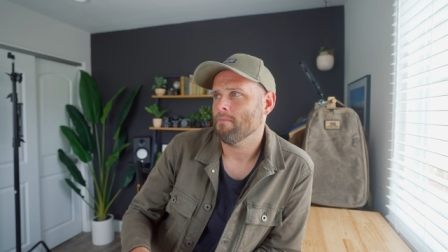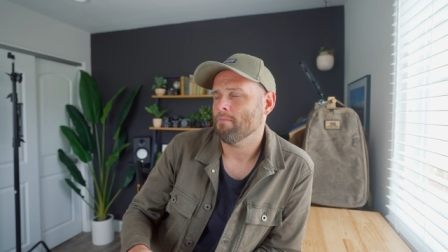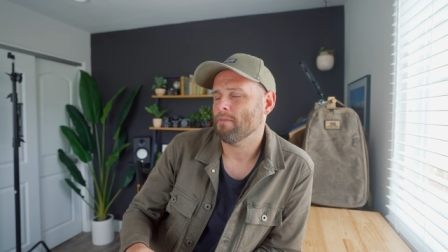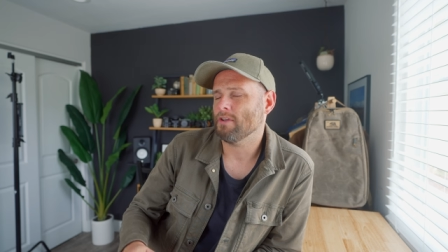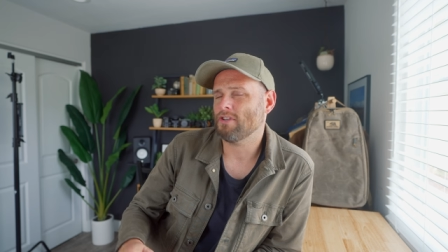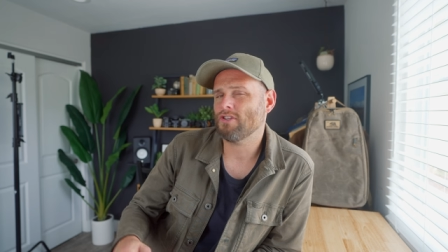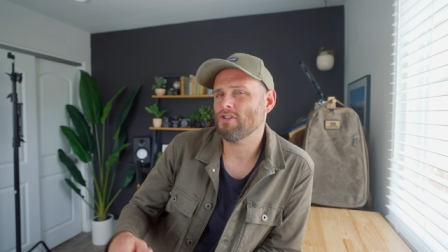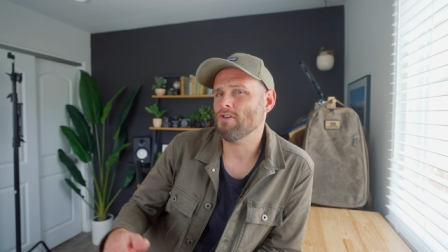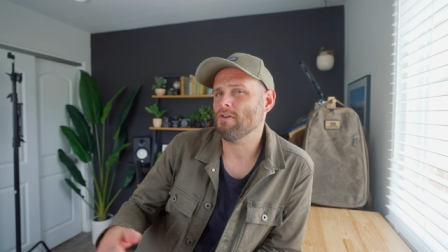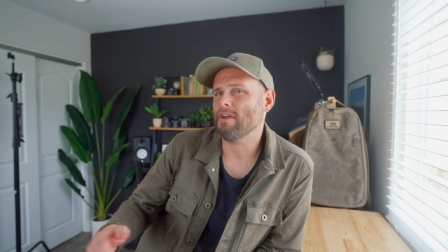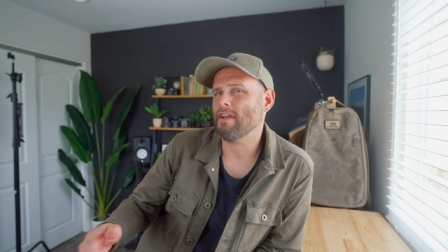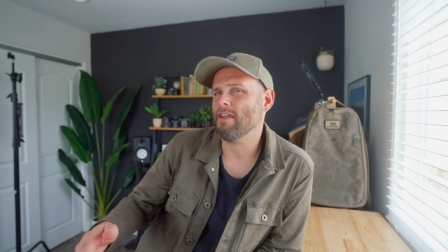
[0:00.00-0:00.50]

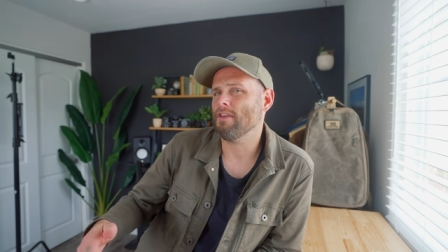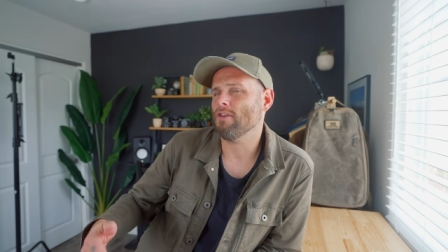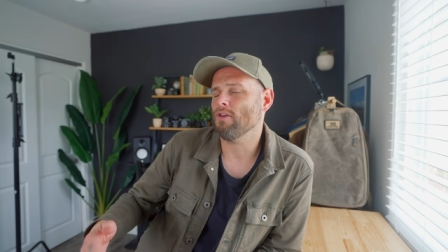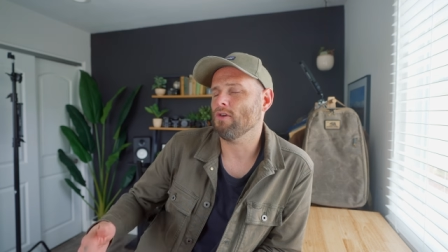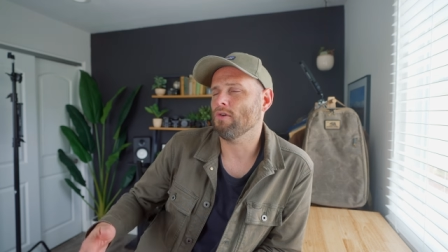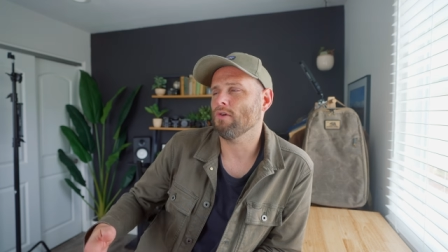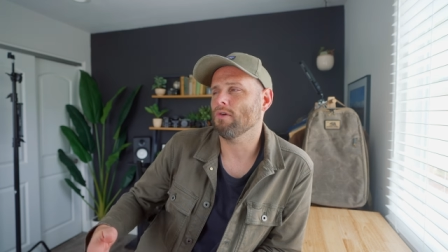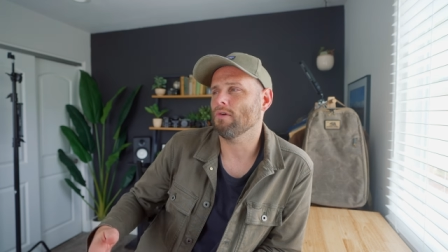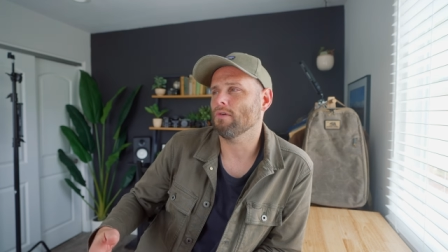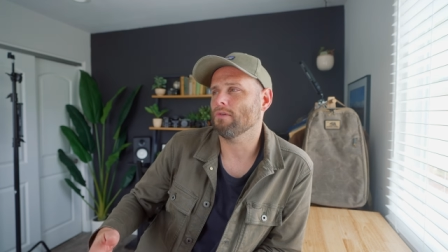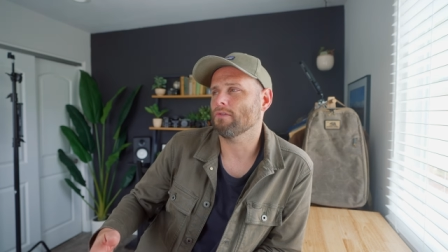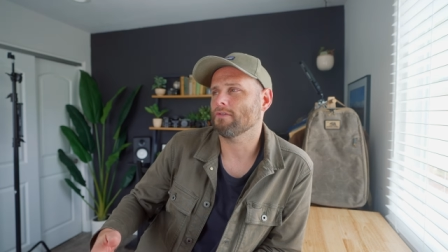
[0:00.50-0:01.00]
But you can
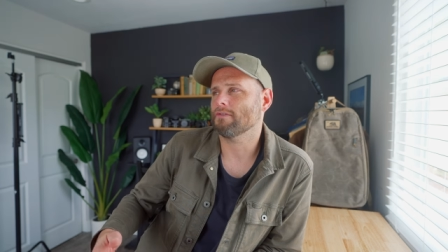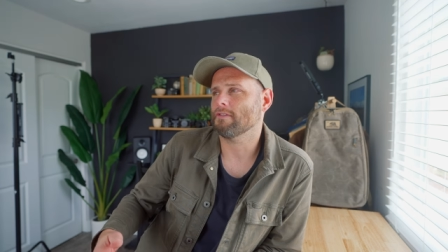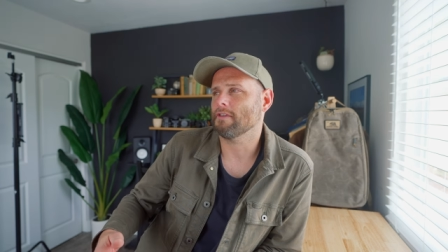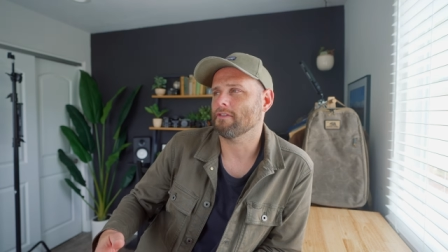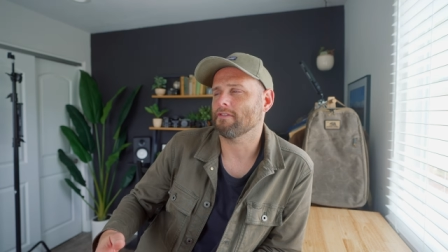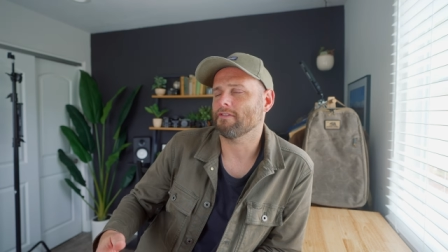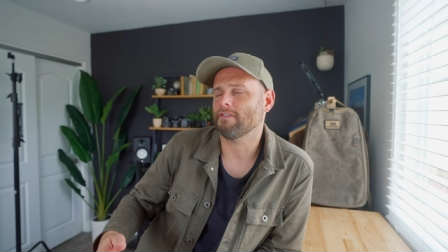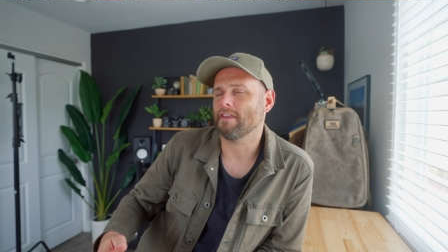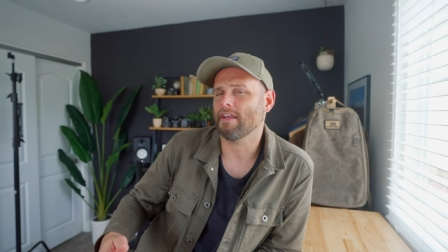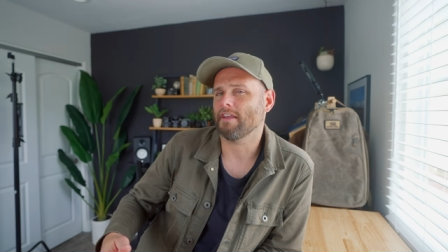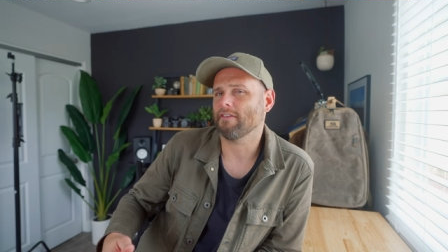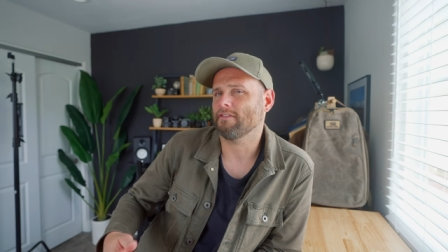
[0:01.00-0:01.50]
use the
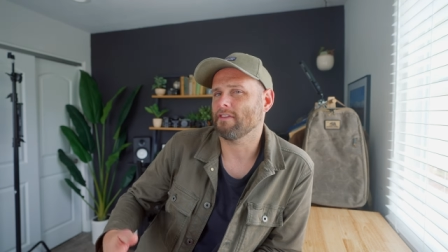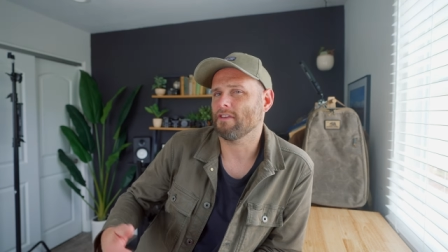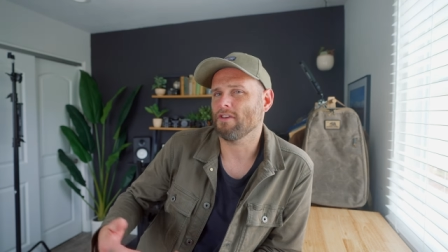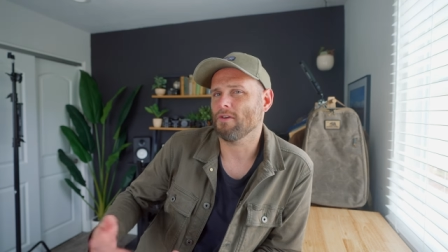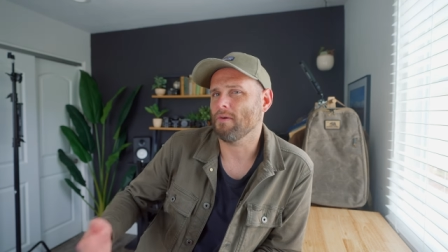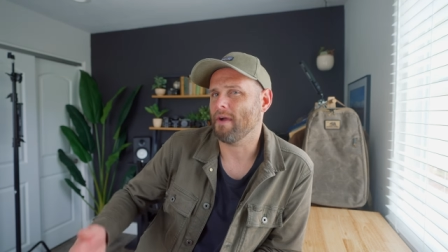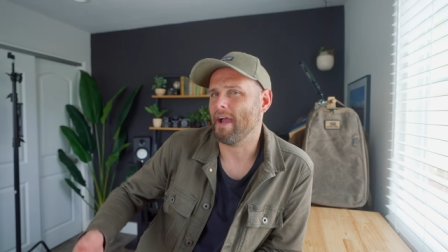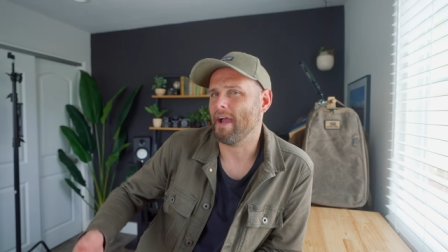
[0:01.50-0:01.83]
things that you